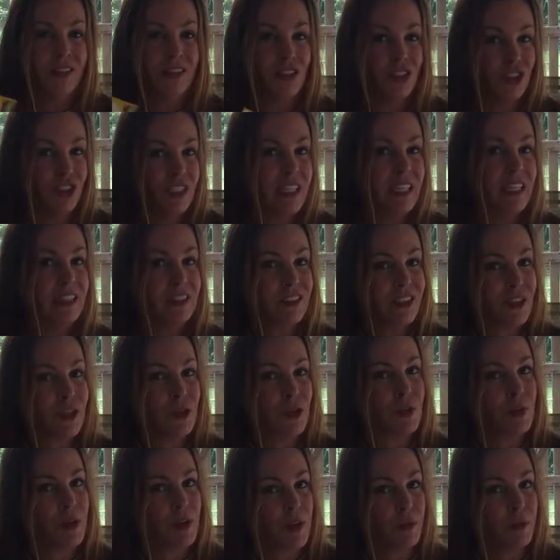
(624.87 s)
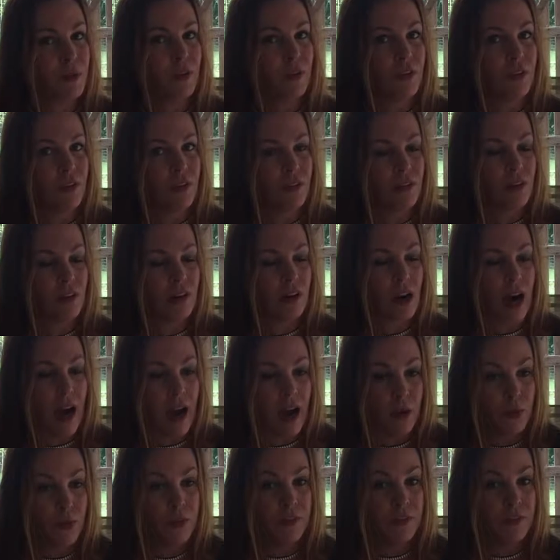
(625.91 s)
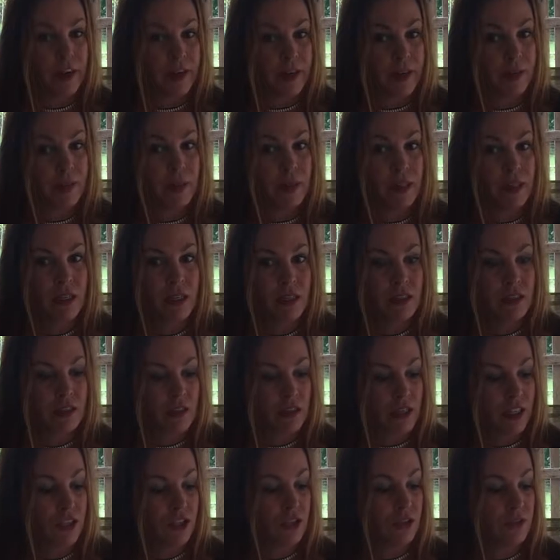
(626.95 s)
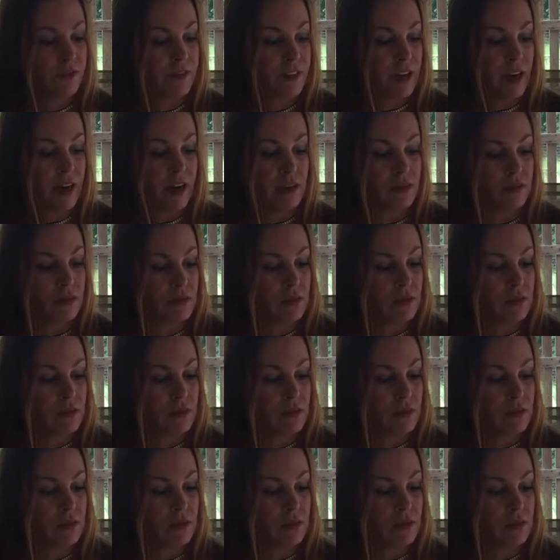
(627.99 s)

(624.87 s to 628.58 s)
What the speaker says: You need 2 people, or I would recommend, unless you've got